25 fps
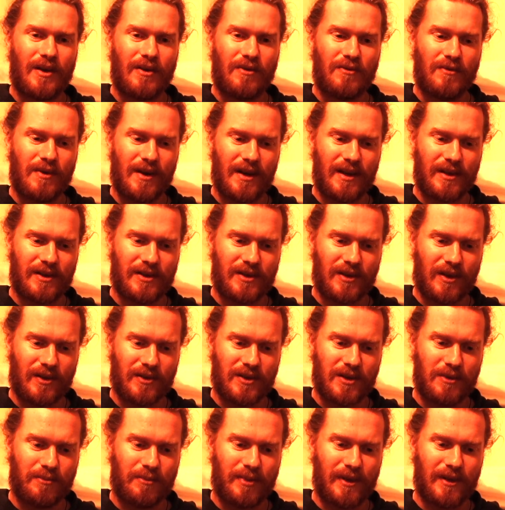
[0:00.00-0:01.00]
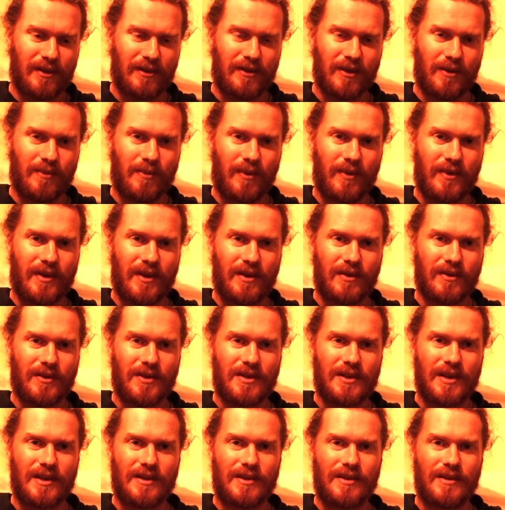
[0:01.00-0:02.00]
Really starts to build up within your
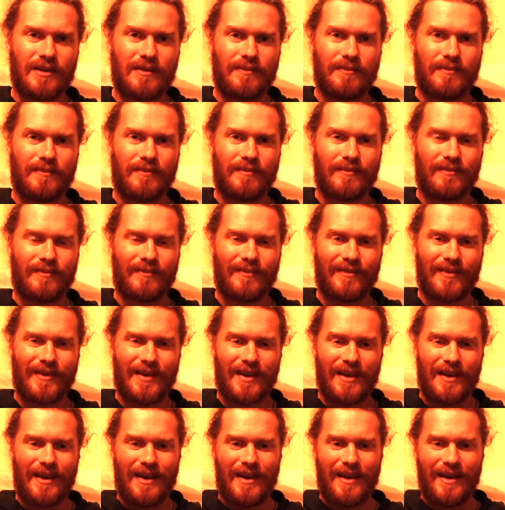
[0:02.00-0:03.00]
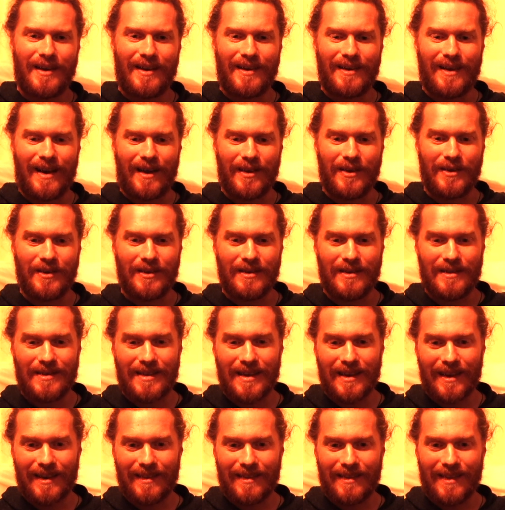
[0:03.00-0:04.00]
system. Now you can
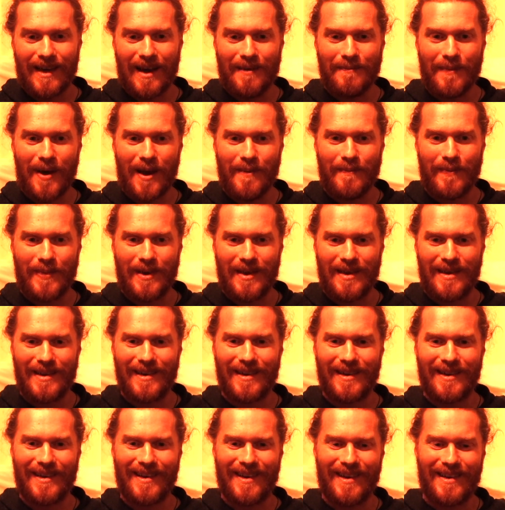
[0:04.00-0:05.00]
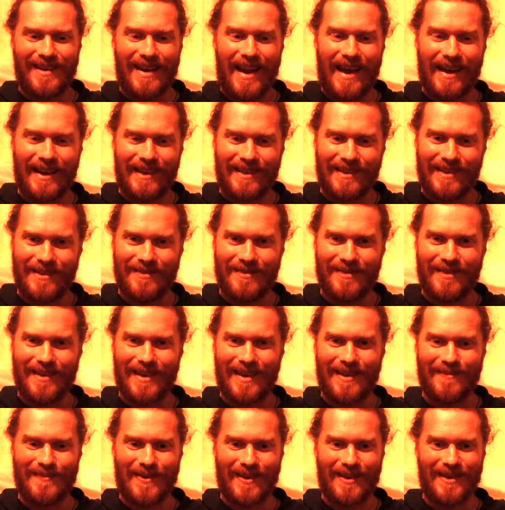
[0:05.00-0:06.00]
think that might be a negative
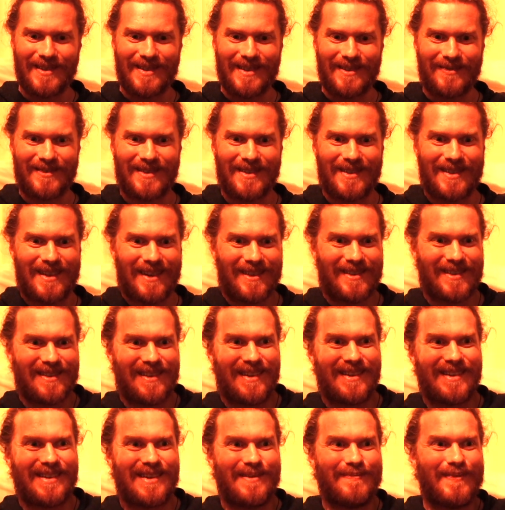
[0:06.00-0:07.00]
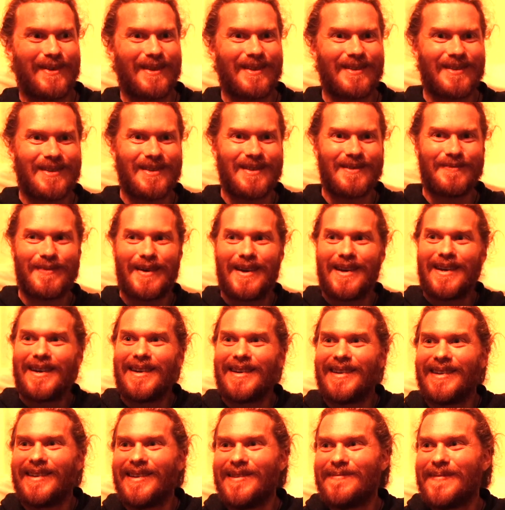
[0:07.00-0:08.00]
thing, because if the sexual energy builds up,
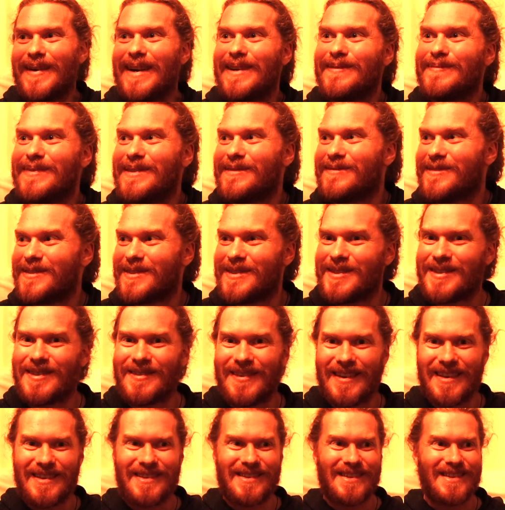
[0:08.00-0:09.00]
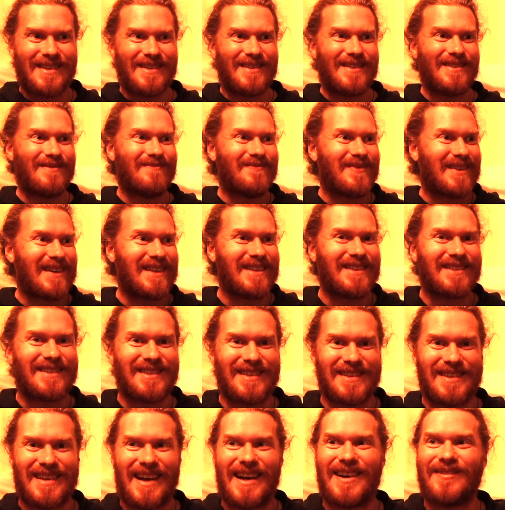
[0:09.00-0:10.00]
you might be frustrated, you might
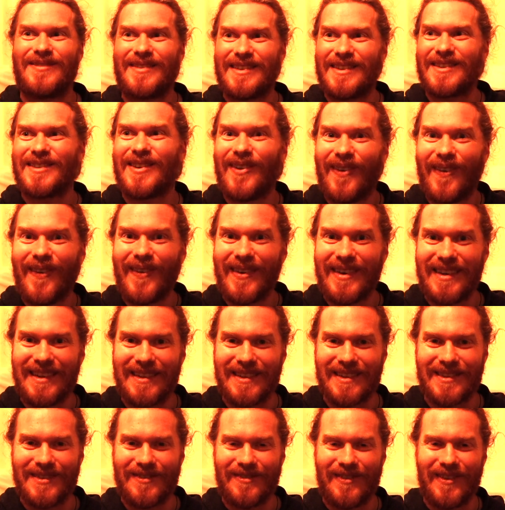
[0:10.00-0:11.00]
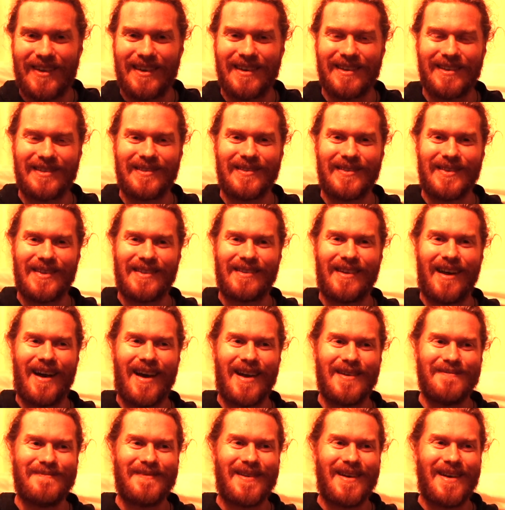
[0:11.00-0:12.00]
just have this horniness feeling all the
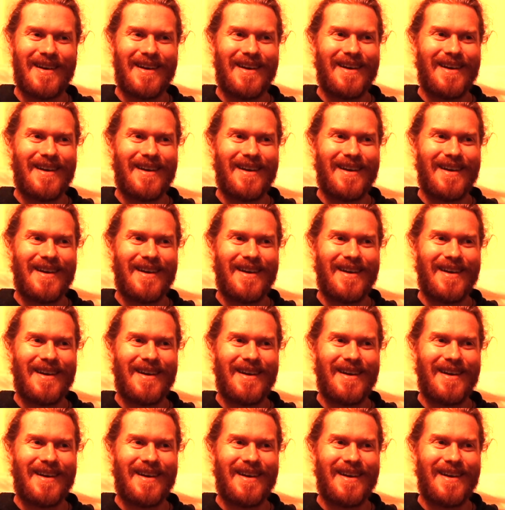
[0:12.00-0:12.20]
time.